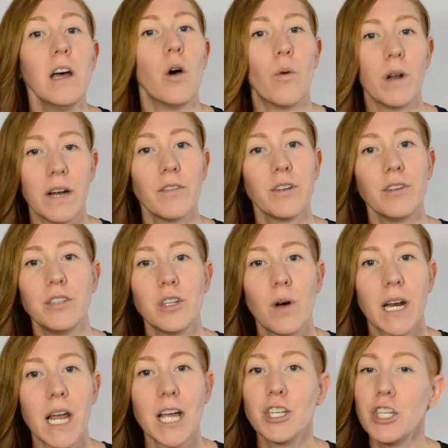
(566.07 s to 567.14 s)
Whatever you do
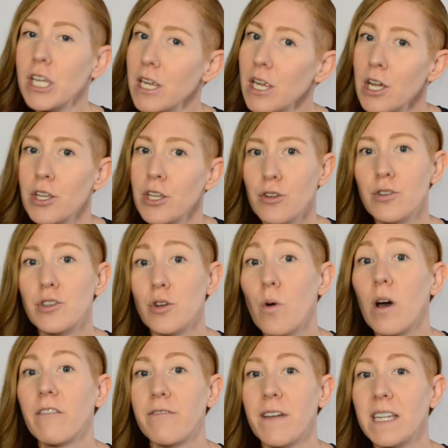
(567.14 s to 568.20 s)
on IG, you do
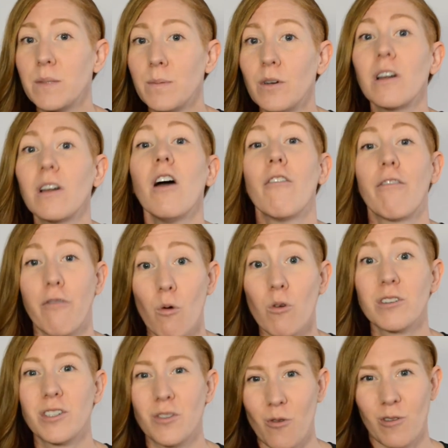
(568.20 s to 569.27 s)
on Facebook for
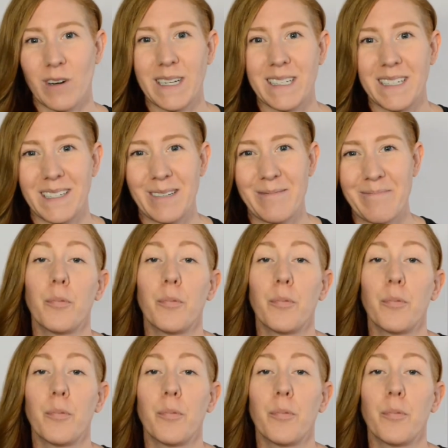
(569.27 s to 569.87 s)
stories.